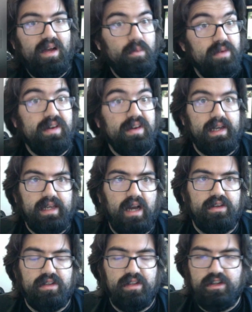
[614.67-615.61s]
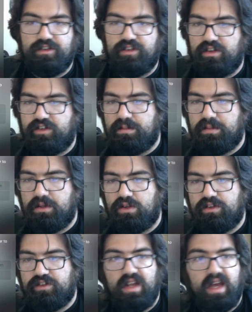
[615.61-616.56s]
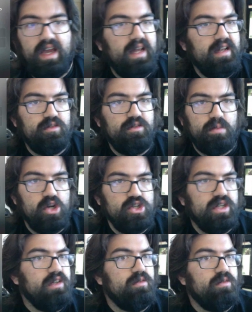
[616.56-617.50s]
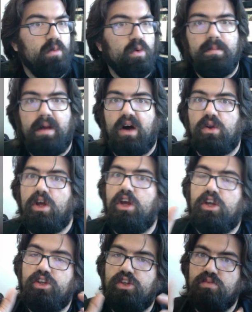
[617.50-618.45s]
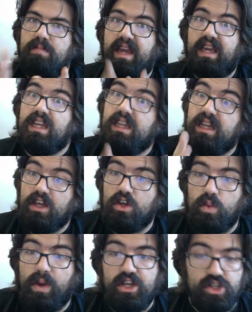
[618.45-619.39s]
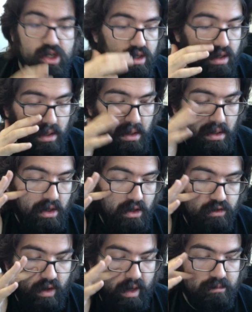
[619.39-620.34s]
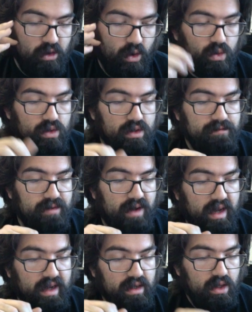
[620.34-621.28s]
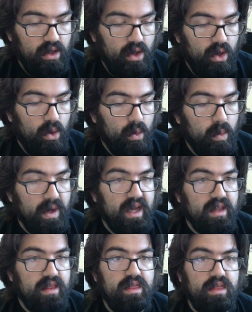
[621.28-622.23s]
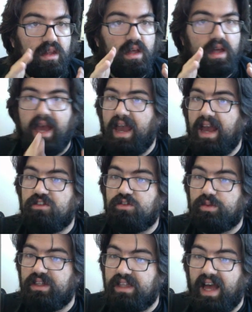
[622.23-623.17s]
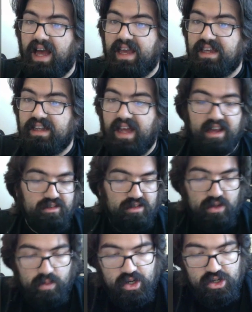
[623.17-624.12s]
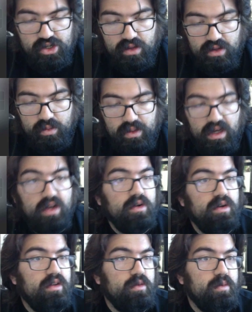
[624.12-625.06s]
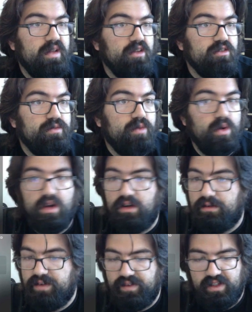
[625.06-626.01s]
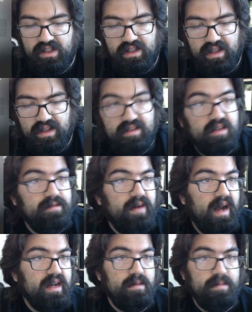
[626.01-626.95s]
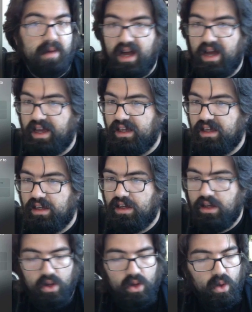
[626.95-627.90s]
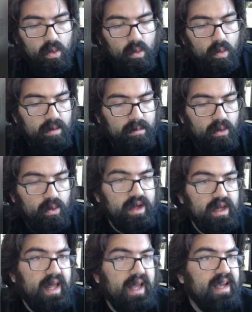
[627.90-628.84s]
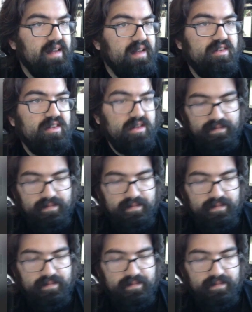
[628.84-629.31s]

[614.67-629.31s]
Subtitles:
We've got calculators on these computers today, and this project is more about you making the equation. So I'm totally fine with entering that in as an equation. 3,450 divided by 1.80